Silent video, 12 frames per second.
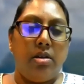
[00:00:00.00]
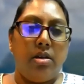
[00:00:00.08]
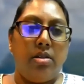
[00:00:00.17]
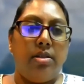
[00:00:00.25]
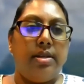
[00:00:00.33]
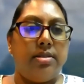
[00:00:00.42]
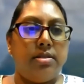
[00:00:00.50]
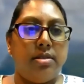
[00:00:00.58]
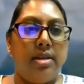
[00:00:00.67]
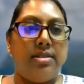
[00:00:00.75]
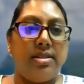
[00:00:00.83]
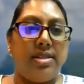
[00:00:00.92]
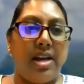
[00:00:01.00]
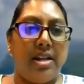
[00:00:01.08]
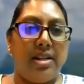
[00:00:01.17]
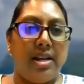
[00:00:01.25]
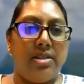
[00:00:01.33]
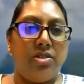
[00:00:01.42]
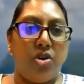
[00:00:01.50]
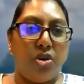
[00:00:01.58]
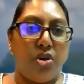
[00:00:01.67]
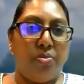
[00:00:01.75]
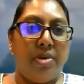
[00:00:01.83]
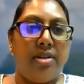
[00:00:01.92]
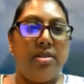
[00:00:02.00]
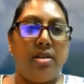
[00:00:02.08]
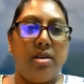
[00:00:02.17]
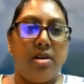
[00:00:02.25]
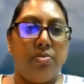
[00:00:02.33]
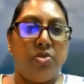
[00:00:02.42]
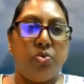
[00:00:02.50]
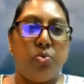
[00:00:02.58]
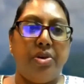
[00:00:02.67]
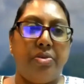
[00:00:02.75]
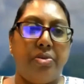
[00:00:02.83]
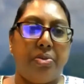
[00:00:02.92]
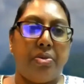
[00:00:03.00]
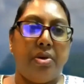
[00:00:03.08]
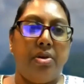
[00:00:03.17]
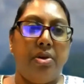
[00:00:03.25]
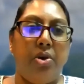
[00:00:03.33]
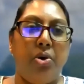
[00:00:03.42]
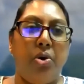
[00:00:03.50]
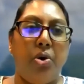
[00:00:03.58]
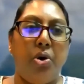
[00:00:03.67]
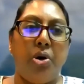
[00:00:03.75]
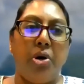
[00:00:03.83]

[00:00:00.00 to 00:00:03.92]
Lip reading: list, it's a standardized document that comes with your